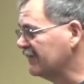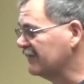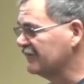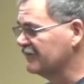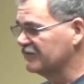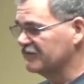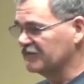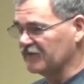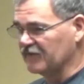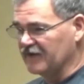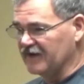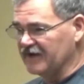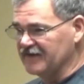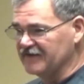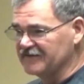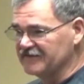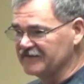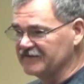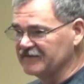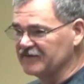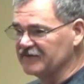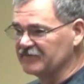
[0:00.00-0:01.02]
So I
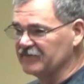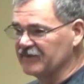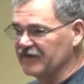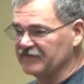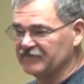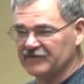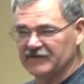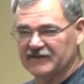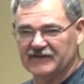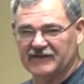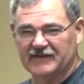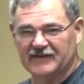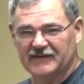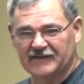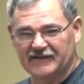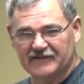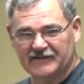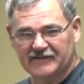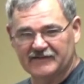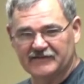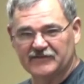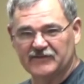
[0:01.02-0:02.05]
ended up having to get
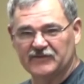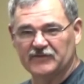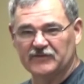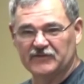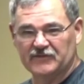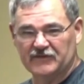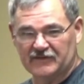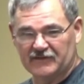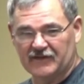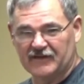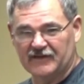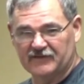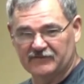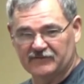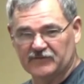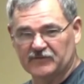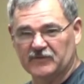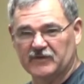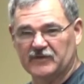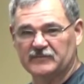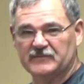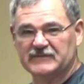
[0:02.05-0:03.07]
in and do a lot of
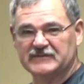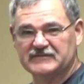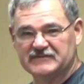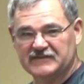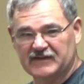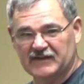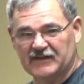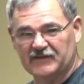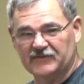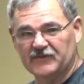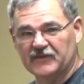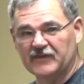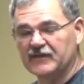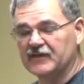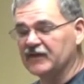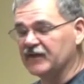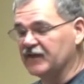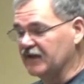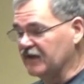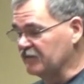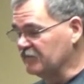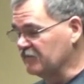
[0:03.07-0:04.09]
the work myself.
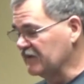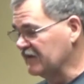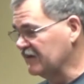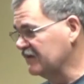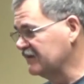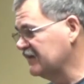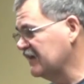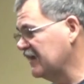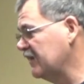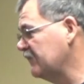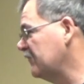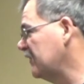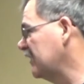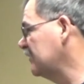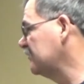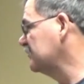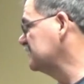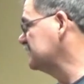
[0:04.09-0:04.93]
And by the time I